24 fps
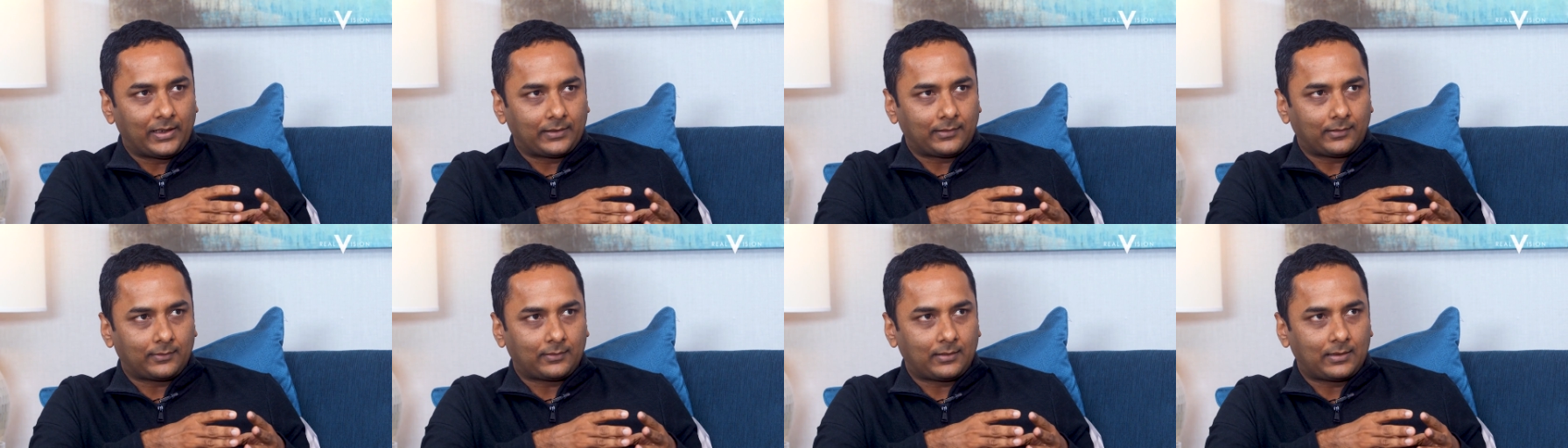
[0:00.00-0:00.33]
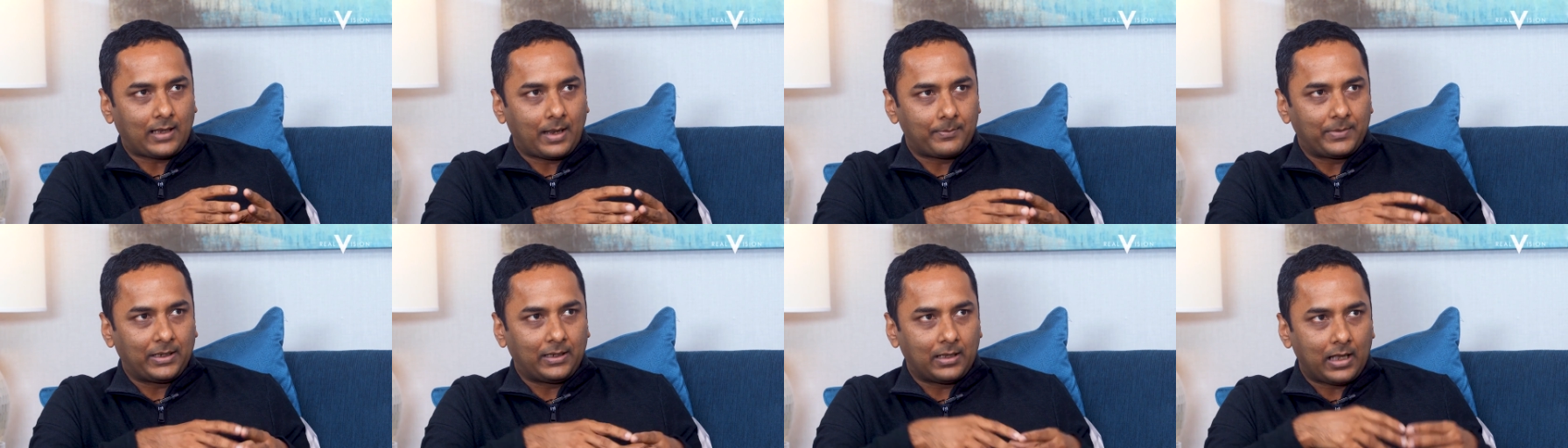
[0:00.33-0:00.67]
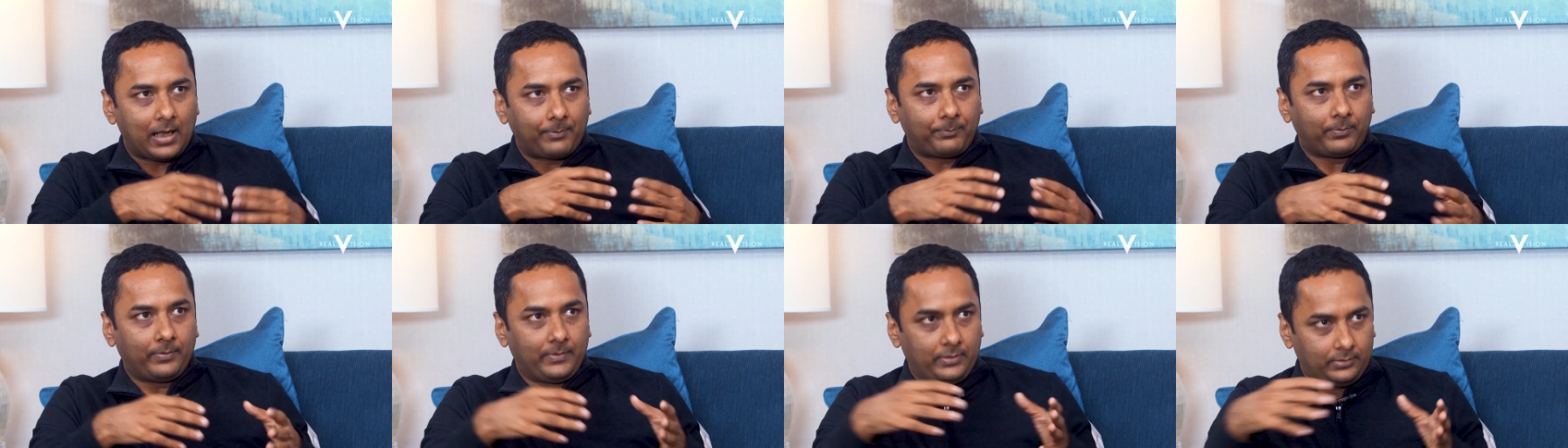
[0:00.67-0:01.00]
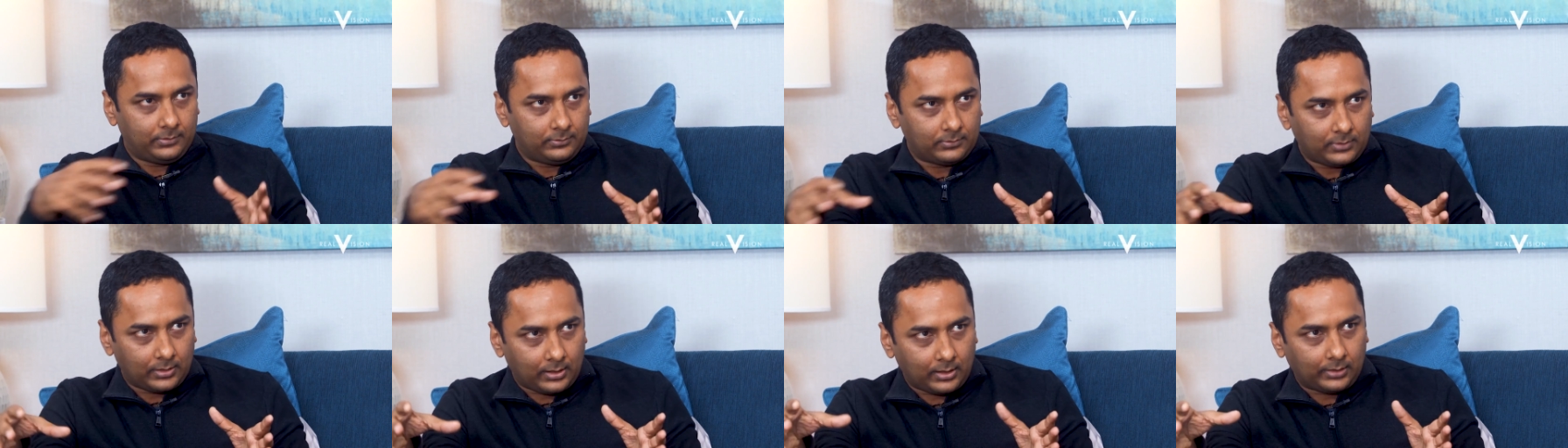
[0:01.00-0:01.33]
that are coming up
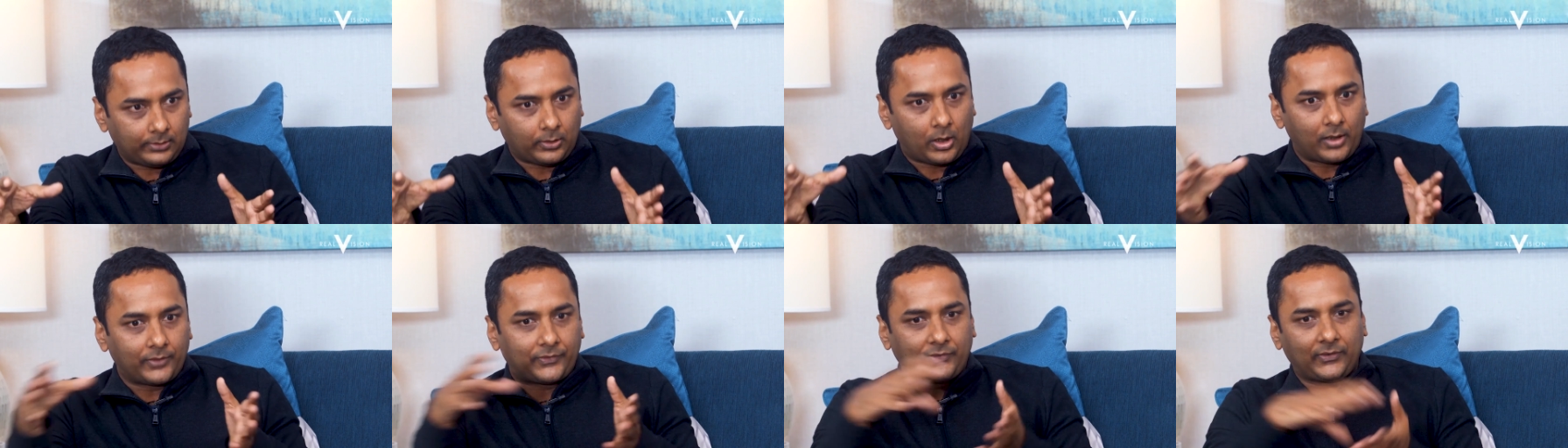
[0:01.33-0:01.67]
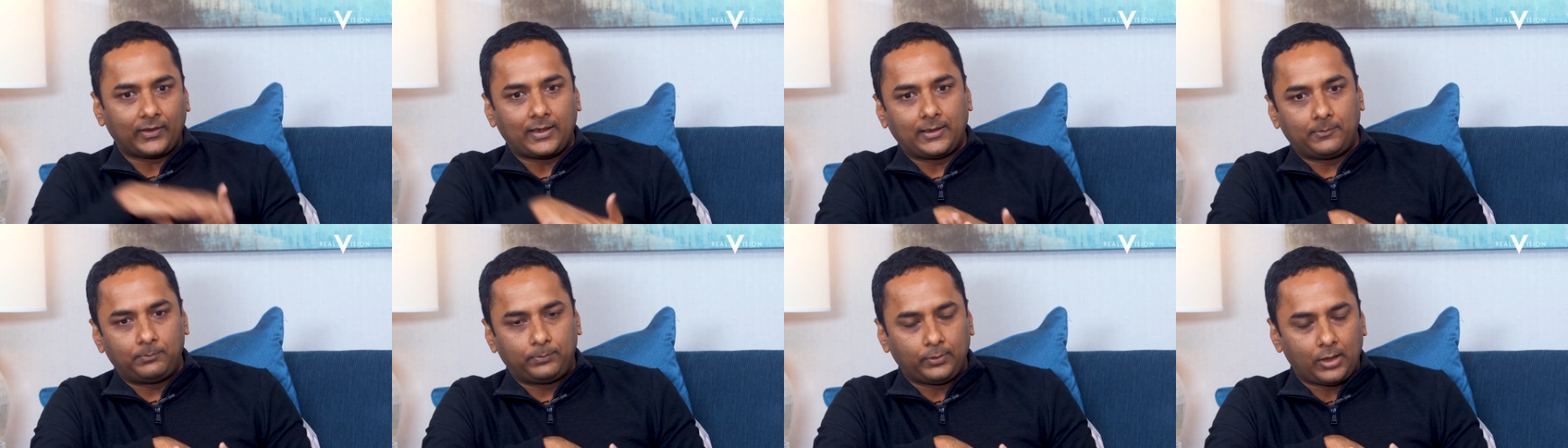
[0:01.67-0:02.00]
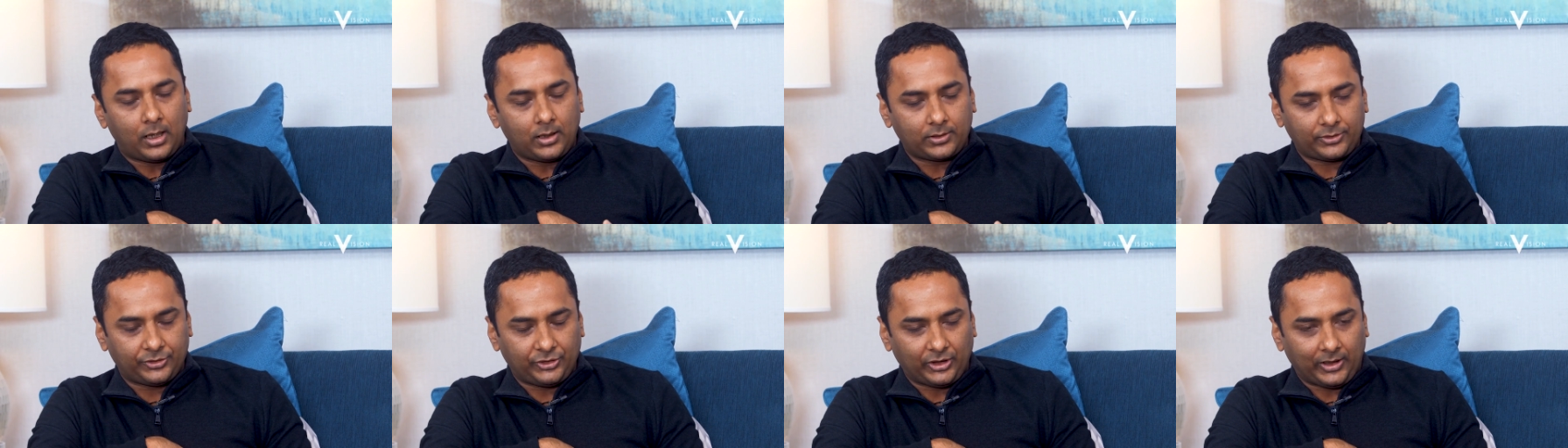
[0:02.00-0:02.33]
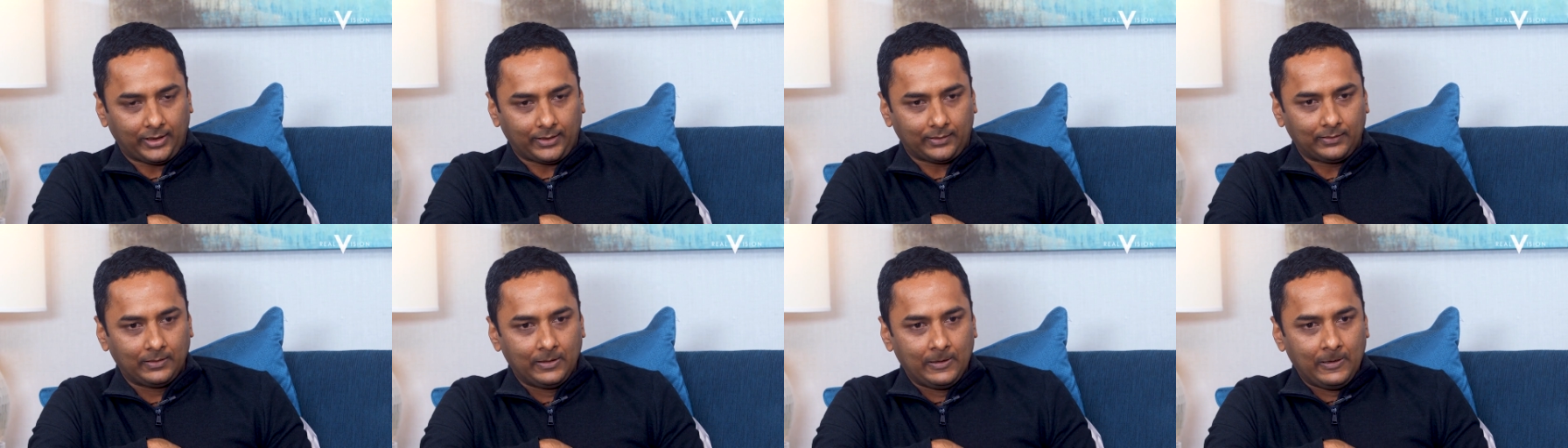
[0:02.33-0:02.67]
alongside
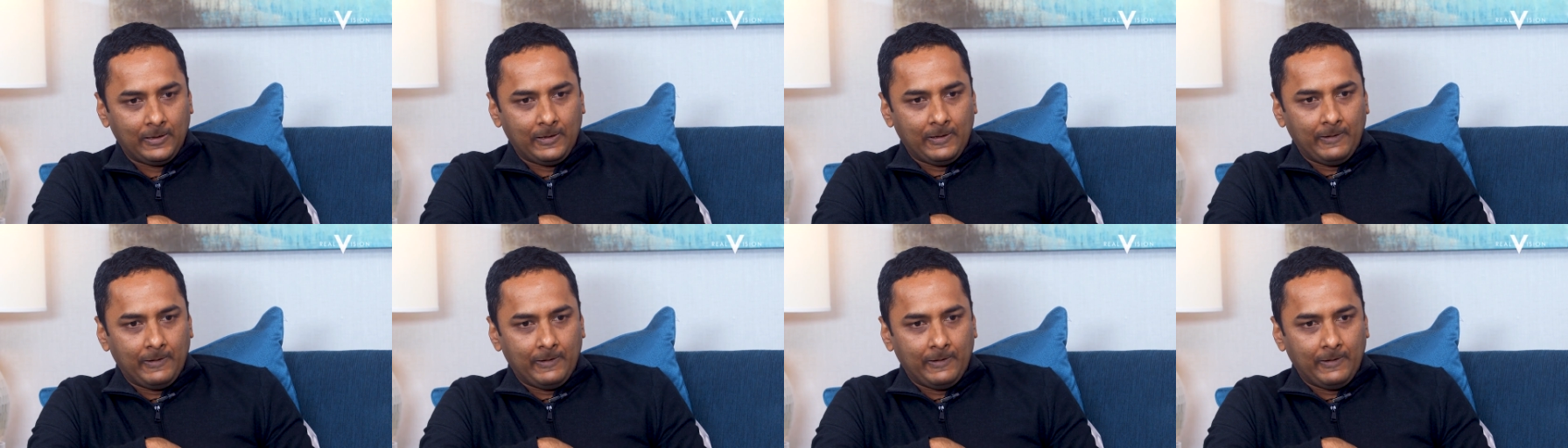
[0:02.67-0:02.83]
blockchain,